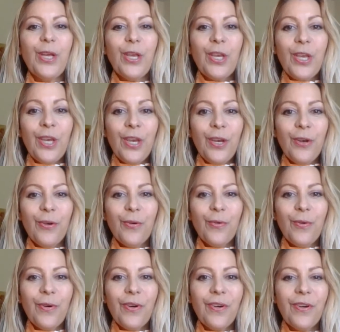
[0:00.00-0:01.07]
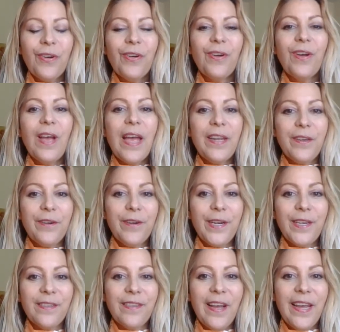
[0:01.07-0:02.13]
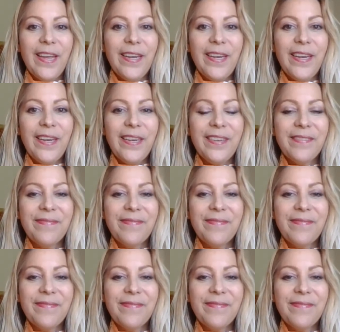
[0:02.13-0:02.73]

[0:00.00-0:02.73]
you and your anxiety.